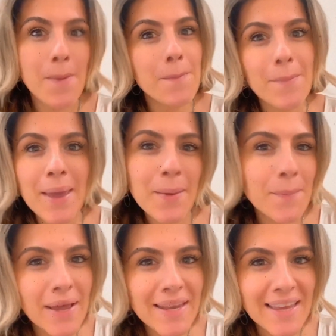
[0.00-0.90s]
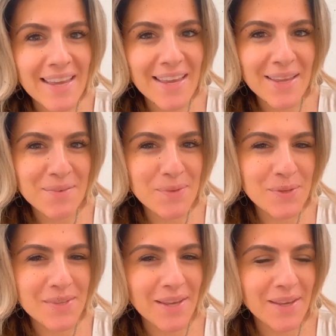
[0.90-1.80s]
make money in
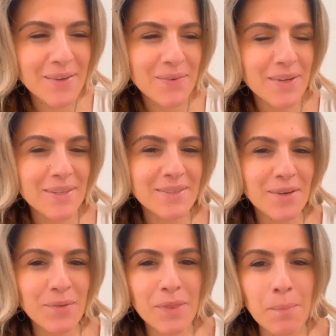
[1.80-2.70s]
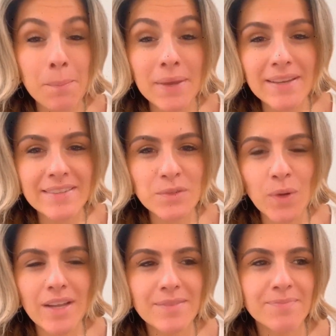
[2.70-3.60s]
music. We're gonna start with the biggest
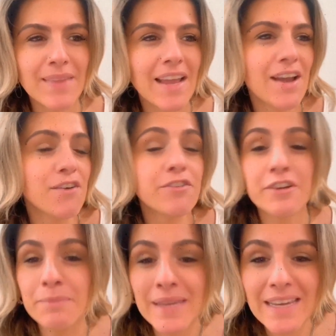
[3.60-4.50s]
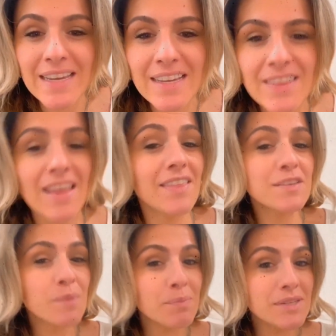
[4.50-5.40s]
one. For me, and this
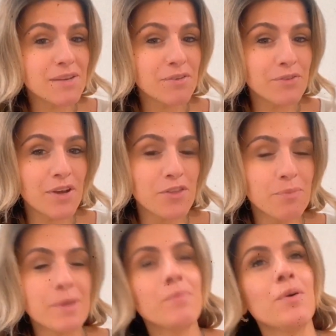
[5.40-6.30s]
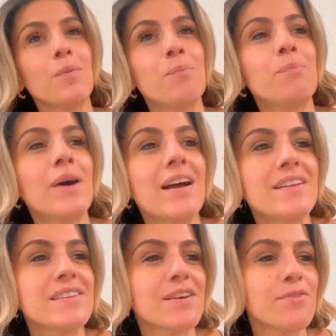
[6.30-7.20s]
might be different for other people,
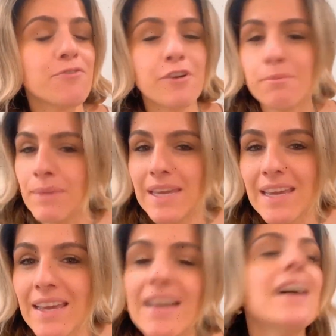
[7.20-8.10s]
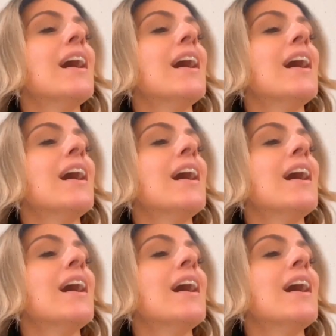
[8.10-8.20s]
but for me,